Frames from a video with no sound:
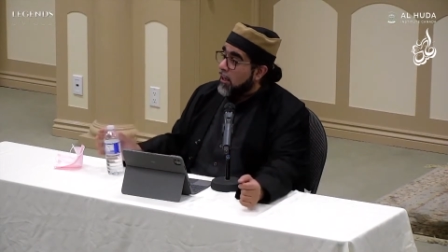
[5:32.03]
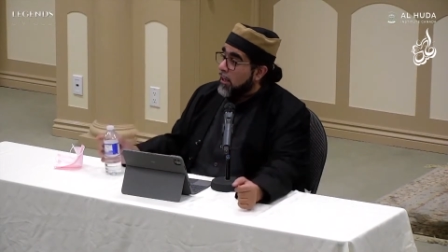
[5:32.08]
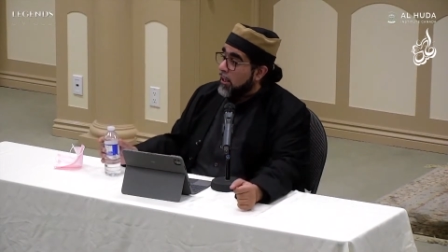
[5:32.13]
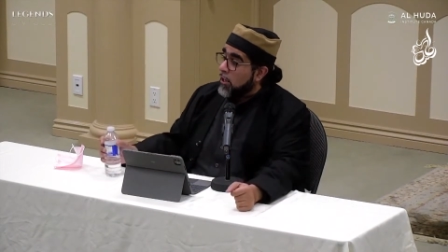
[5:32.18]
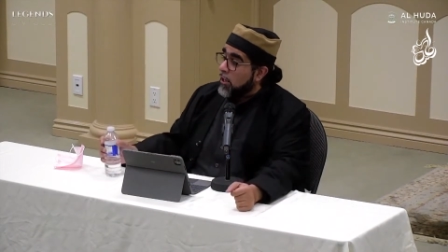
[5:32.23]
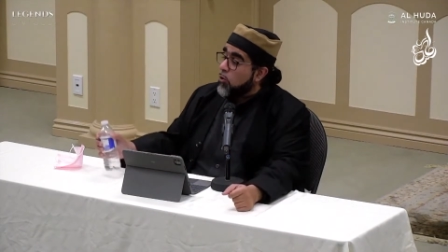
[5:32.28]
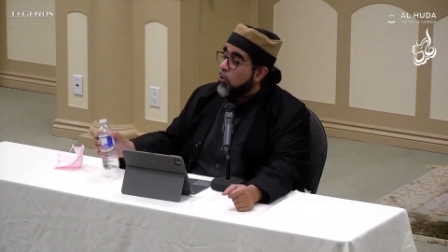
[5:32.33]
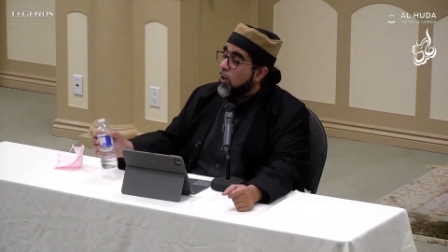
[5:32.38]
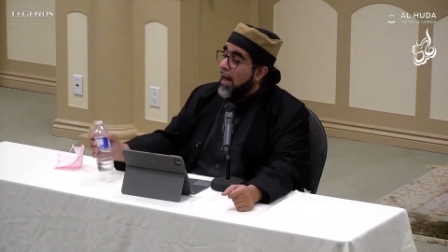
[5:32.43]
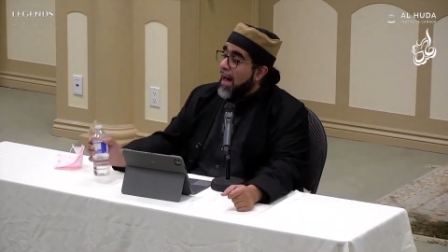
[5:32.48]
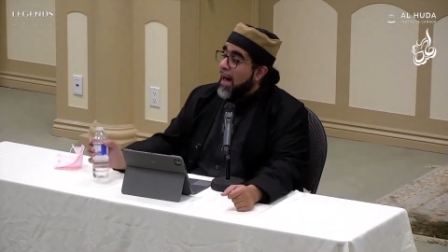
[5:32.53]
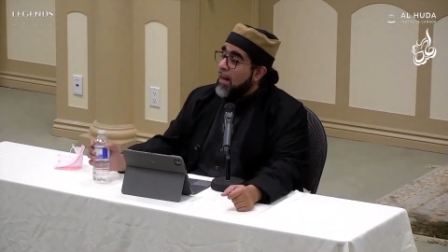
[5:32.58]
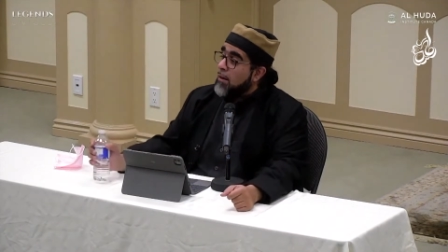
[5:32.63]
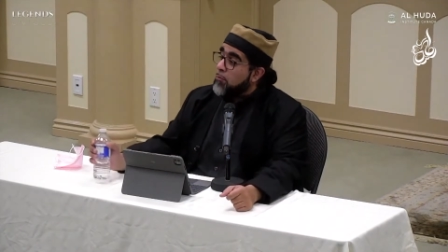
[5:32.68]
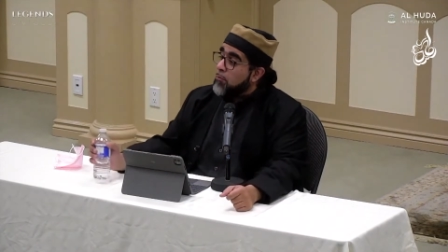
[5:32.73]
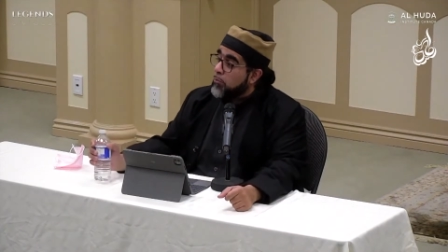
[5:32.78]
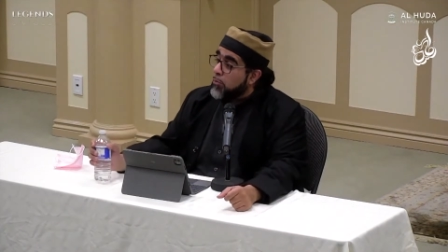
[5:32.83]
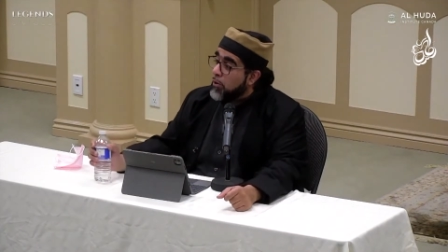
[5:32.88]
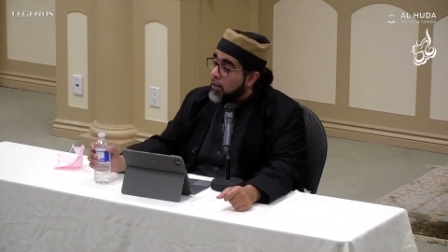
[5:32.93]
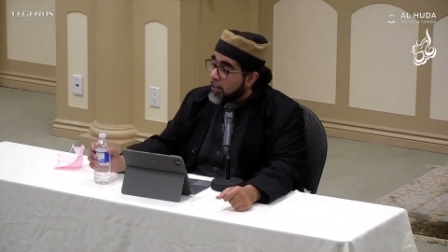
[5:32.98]
You
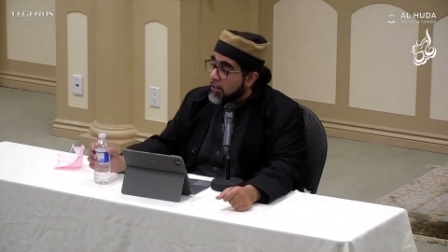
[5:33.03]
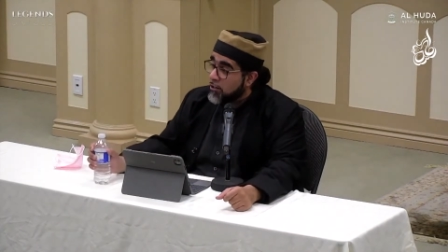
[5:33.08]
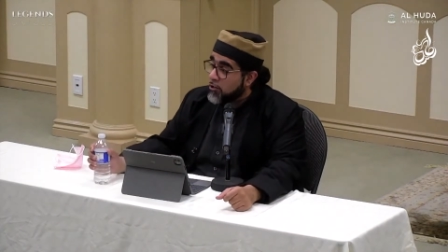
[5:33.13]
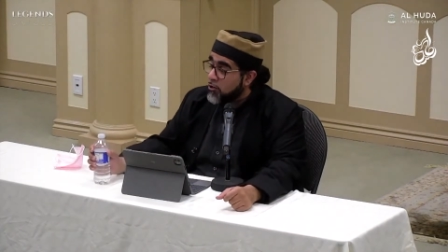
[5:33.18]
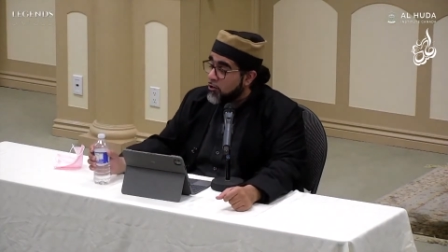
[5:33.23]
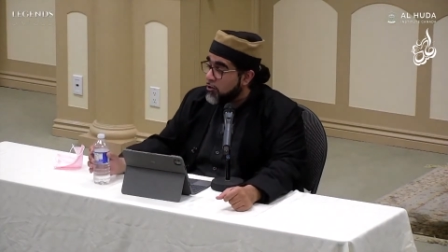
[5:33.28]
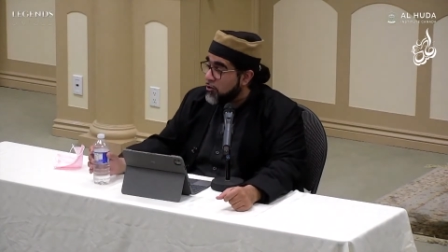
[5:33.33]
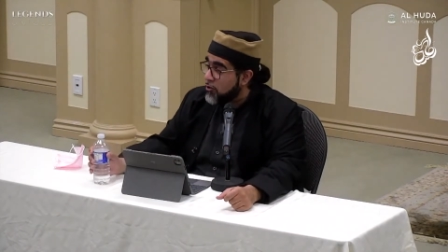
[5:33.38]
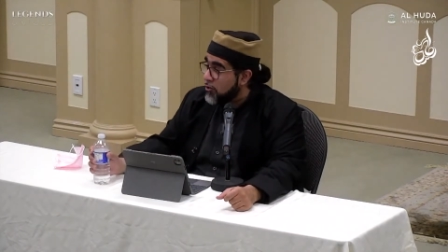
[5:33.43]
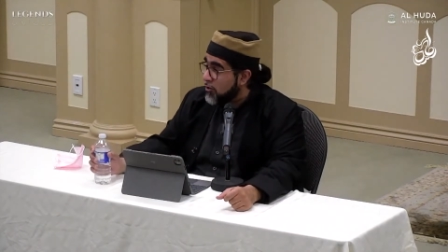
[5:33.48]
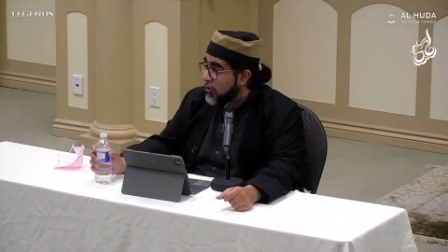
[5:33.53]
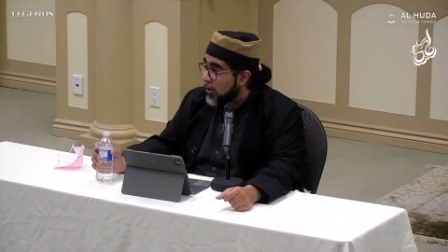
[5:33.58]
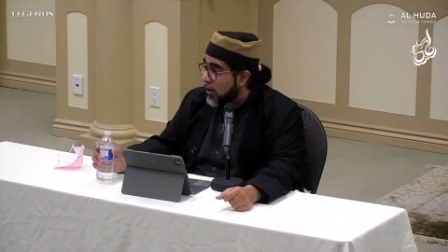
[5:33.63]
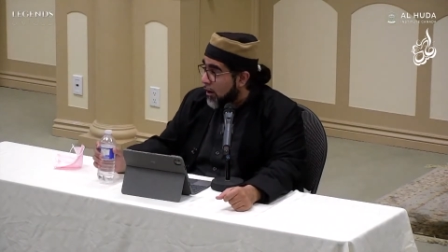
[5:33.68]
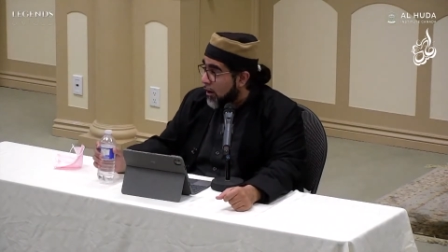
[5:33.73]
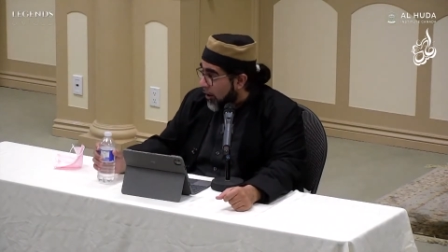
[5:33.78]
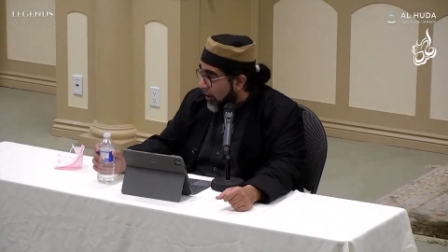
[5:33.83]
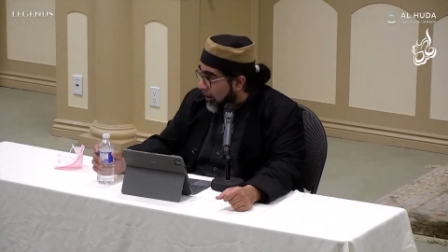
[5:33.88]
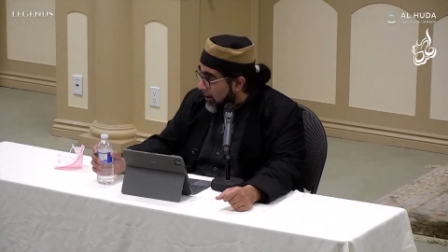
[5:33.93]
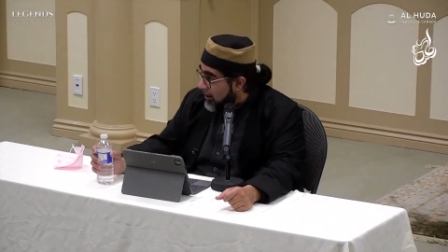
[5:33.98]
had British
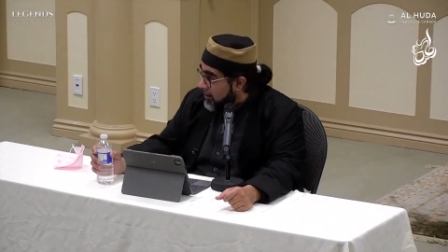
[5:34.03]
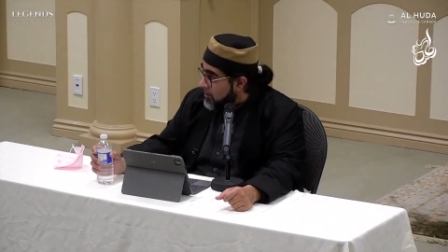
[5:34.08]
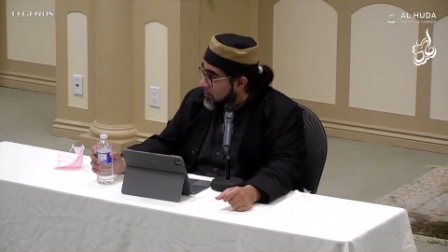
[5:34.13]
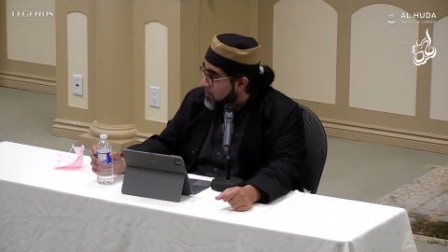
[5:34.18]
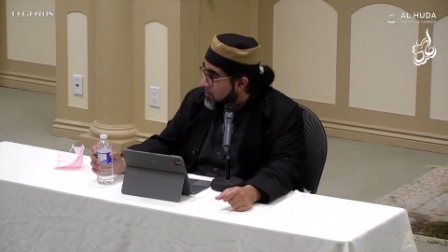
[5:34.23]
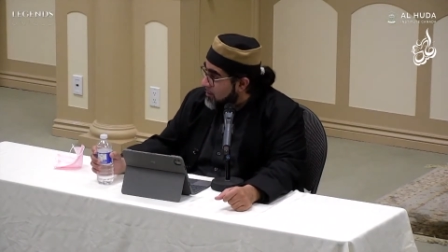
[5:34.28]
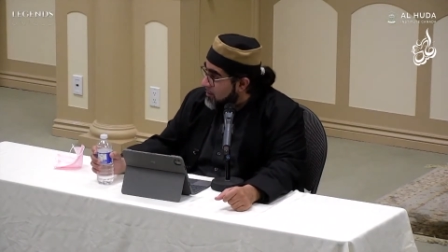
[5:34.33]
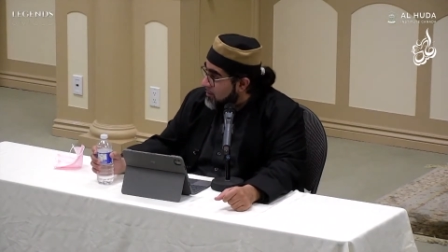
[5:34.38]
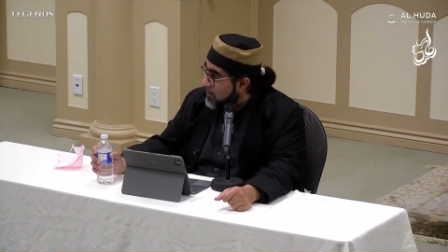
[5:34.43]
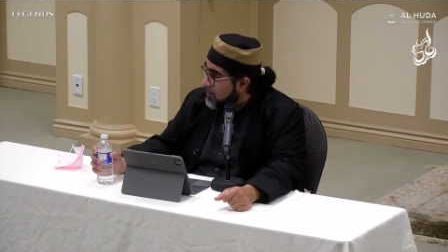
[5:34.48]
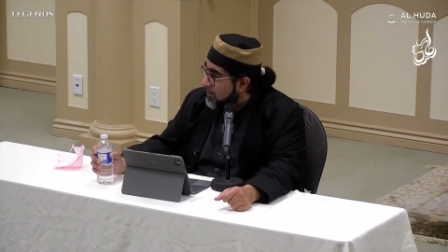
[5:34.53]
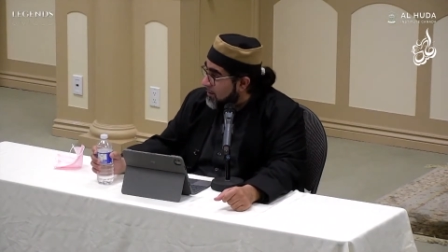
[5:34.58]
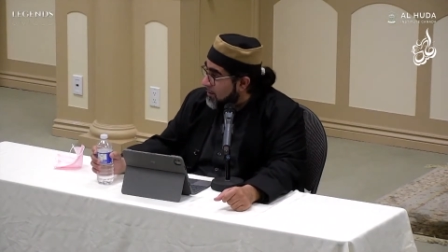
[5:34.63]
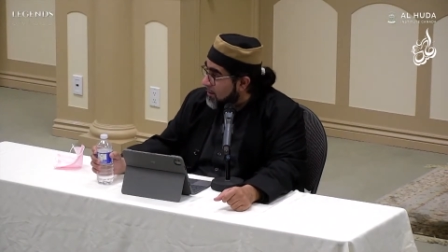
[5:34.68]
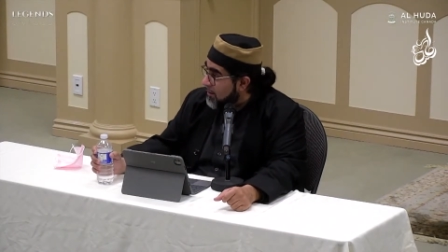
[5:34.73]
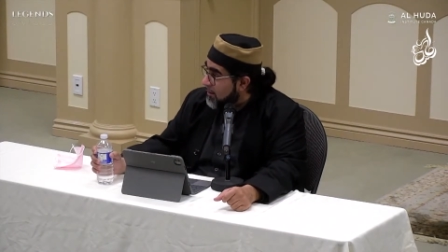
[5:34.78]
artists,